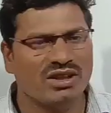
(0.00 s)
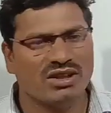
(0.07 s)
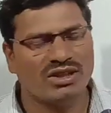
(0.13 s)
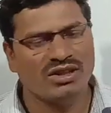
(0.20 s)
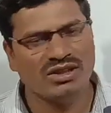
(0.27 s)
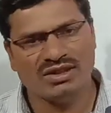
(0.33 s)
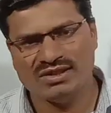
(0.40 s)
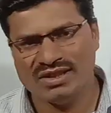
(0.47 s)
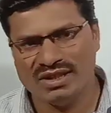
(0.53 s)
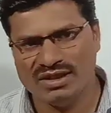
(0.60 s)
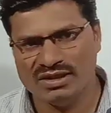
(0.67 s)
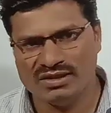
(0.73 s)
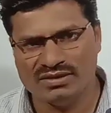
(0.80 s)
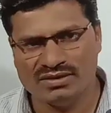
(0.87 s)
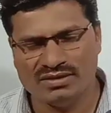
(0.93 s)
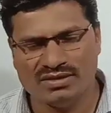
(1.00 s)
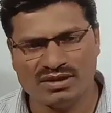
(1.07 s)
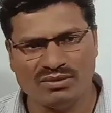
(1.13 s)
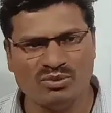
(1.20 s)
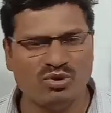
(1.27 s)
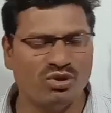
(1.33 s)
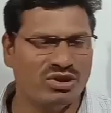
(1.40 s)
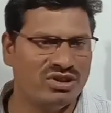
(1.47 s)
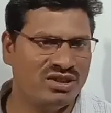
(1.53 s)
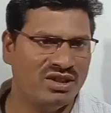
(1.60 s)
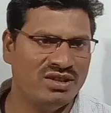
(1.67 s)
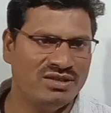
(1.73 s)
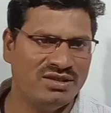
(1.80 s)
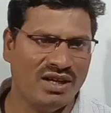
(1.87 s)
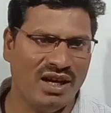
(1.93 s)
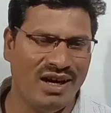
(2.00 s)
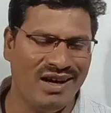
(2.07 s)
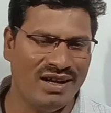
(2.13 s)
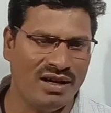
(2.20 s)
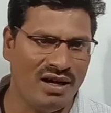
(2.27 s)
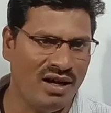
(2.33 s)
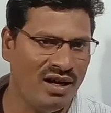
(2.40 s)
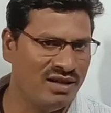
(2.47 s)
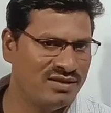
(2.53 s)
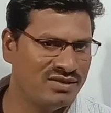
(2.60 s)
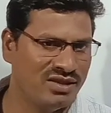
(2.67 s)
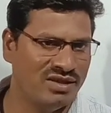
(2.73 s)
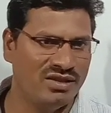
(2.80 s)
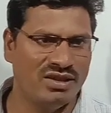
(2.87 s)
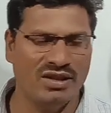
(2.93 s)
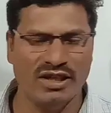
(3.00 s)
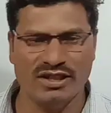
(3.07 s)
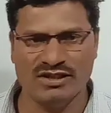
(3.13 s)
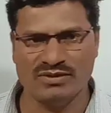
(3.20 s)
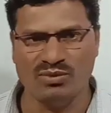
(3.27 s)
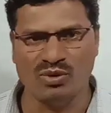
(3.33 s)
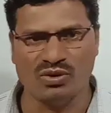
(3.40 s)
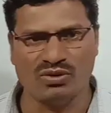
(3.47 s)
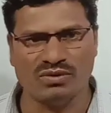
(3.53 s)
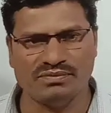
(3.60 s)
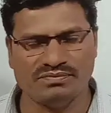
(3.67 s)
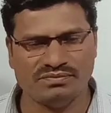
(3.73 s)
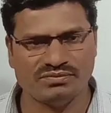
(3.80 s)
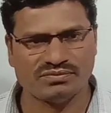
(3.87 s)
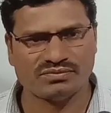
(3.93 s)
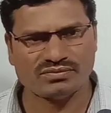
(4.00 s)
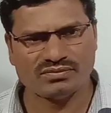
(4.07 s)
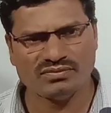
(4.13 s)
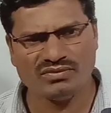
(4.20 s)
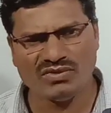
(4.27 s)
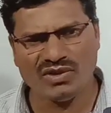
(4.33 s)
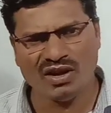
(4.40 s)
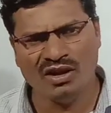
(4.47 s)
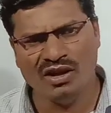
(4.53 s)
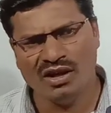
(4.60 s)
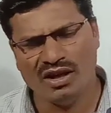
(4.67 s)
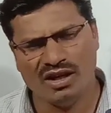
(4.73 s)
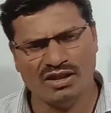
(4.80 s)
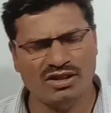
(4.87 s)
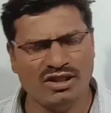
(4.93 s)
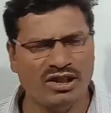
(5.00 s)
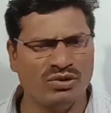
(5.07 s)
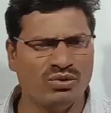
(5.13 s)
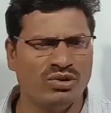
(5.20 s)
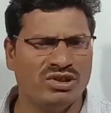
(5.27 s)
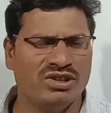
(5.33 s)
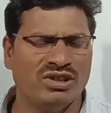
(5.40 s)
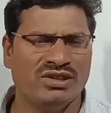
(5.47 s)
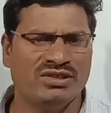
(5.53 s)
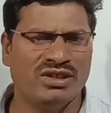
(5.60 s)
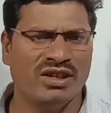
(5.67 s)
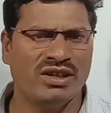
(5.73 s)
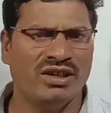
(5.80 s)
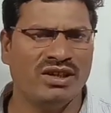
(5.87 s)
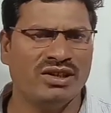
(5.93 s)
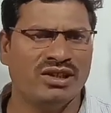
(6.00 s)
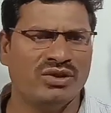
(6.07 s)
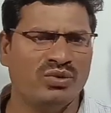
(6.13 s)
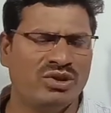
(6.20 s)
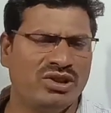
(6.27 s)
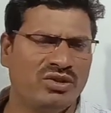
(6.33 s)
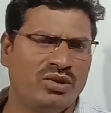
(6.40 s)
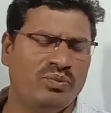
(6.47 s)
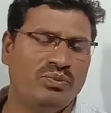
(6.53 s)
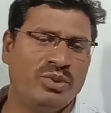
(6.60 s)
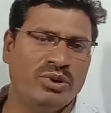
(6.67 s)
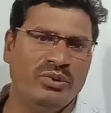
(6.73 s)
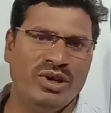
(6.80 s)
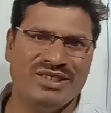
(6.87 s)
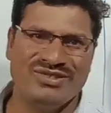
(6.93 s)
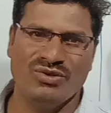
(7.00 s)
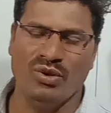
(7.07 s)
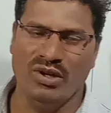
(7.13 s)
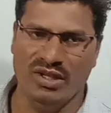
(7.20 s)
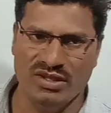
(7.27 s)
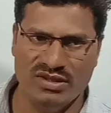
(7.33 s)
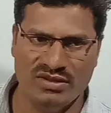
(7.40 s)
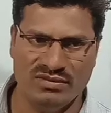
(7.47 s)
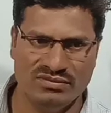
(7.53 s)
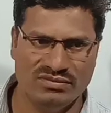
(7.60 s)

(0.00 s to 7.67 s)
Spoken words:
initially some questions are asked in the textbook, and that questions are related with your previous knowledge,